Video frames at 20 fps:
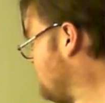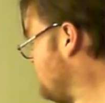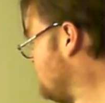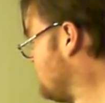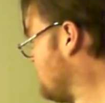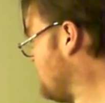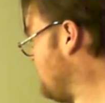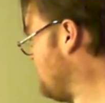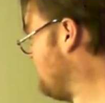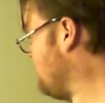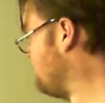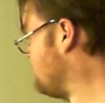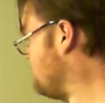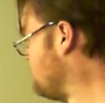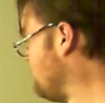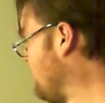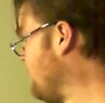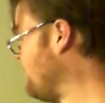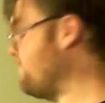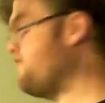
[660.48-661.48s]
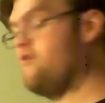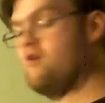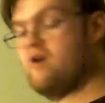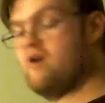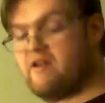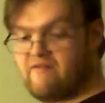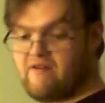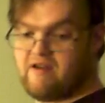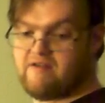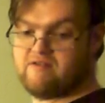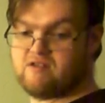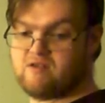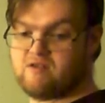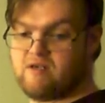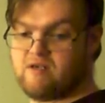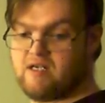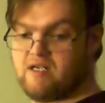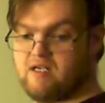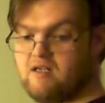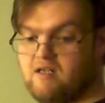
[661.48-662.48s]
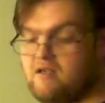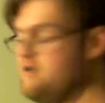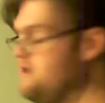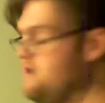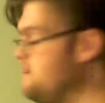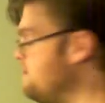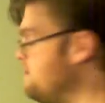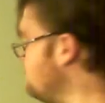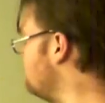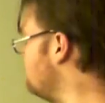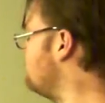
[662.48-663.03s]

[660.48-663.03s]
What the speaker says: this guy up to a 45 strength, or